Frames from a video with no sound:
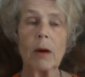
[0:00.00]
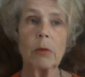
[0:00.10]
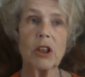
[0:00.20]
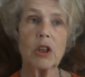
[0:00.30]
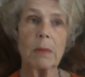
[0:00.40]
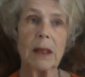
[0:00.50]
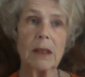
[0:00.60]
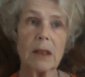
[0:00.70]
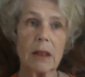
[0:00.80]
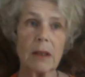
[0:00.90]
which
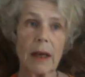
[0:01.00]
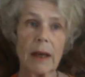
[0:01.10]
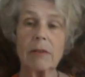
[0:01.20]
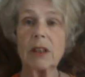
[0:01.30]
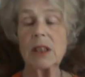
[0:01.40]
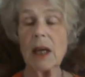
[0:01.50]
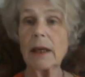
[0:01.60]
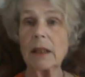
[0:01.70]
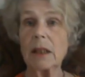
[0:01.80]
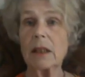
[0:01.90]
means that they are
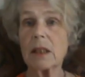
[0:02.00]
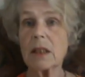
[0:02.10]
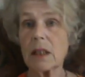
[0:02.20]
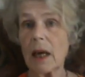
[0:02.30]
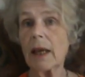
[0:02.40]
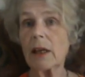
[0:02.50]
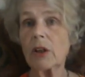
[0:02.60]
intended to stay